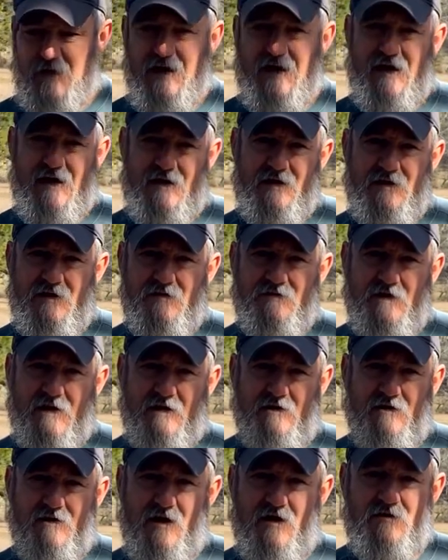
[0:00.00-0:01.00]
behind in
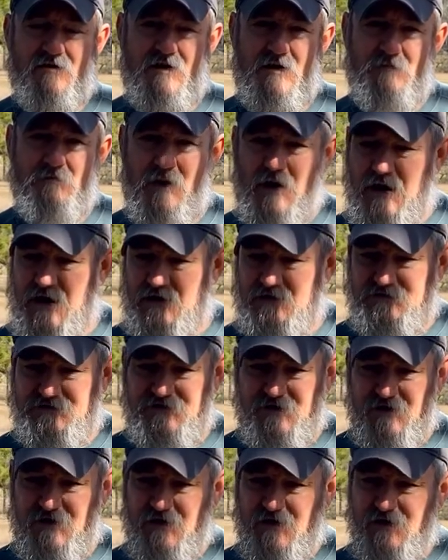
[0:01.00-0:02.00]
that colony box
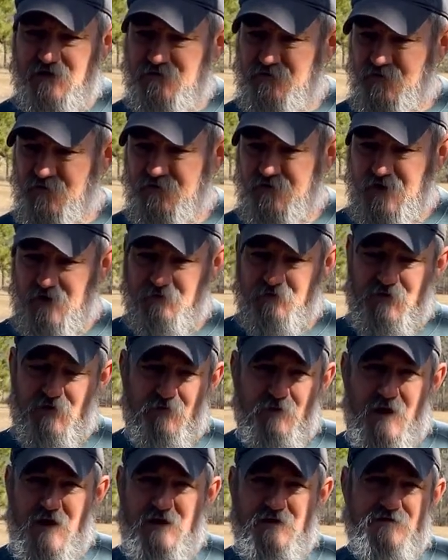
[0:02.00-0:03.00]
for them to
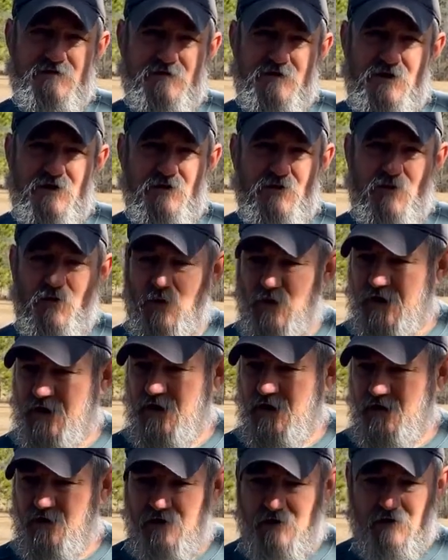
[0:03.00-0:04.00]
raise a new
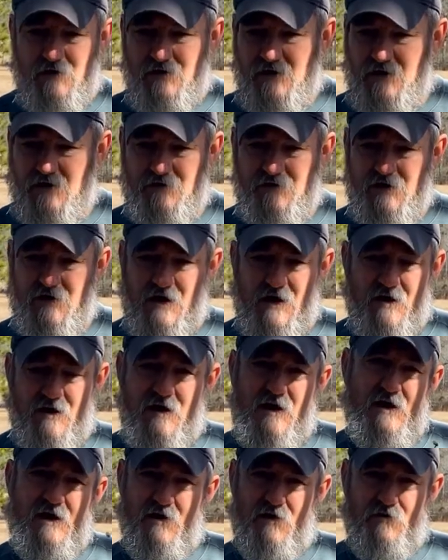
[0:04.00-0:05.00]
queen and to
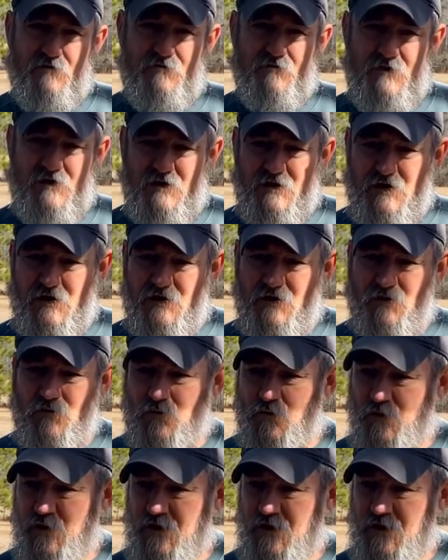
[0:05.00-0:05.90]
carry on.